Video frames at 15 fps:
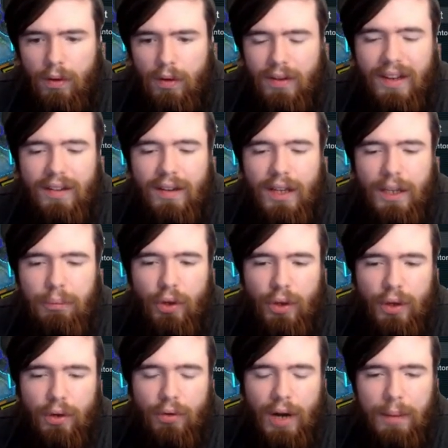Technically, we could
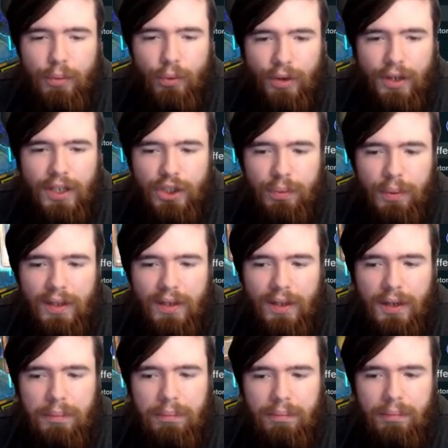have grabbed Raider's Wing
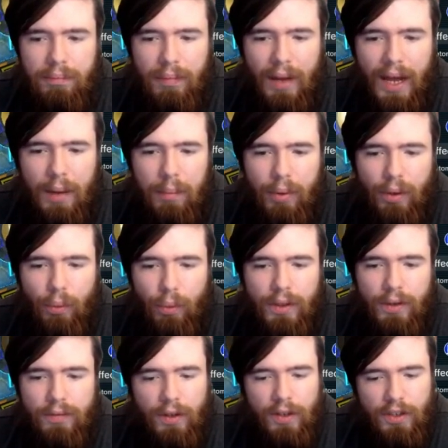there, uh, but it wouldn't
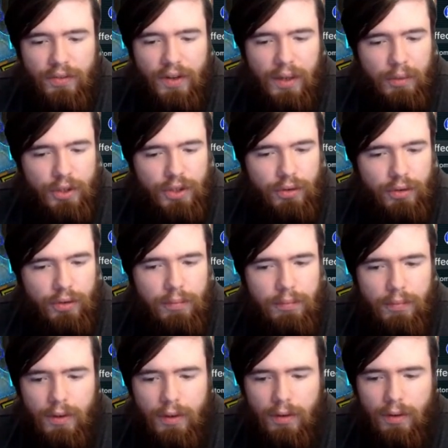have done us very much good.
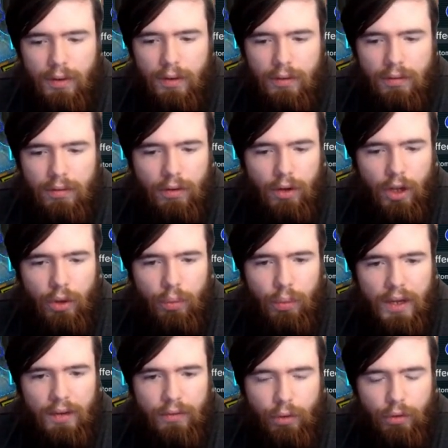So now that we
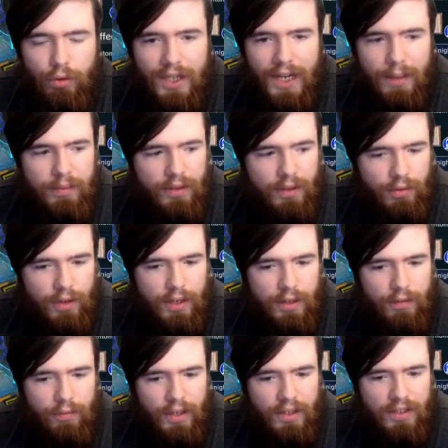have no traps in
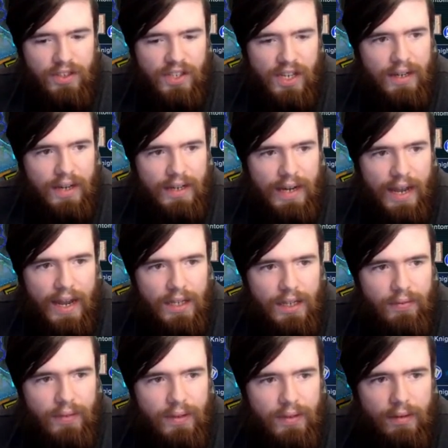Grave, we can set and
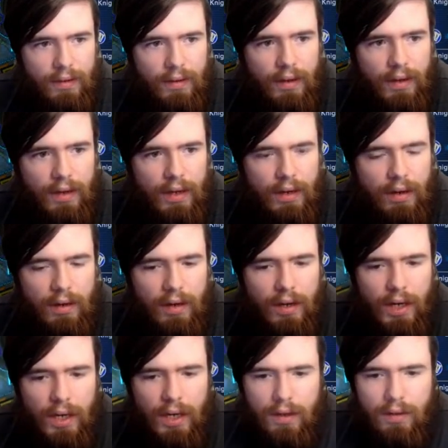activate
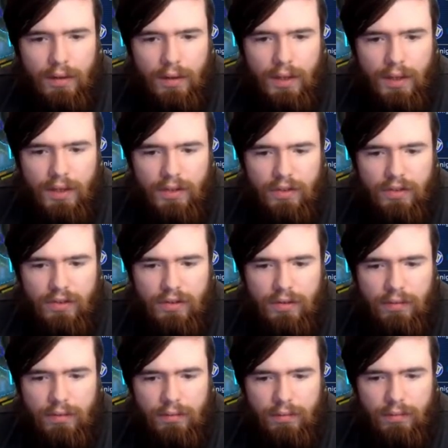this.
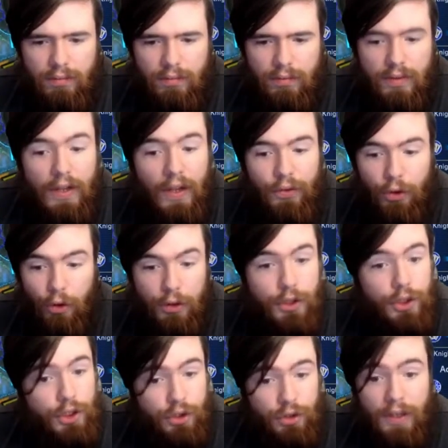That
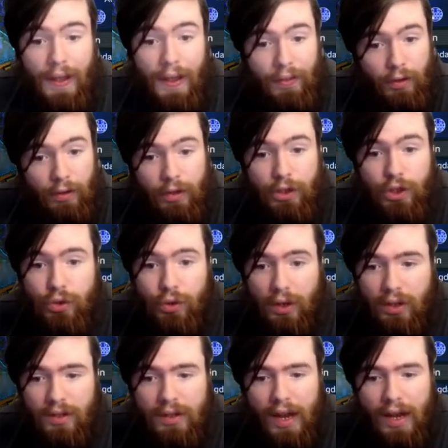does that does
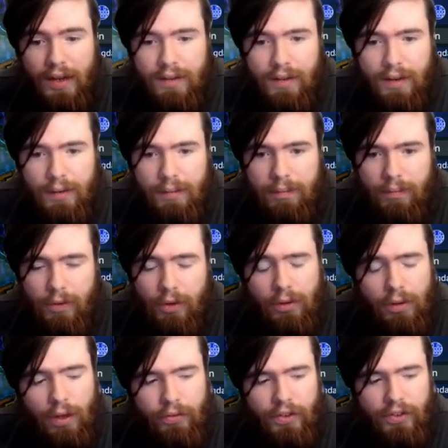trigger Dagda. You
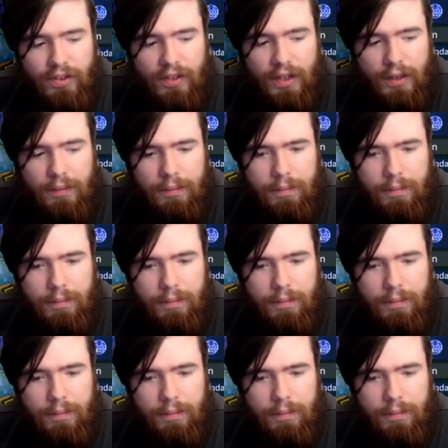love to see it.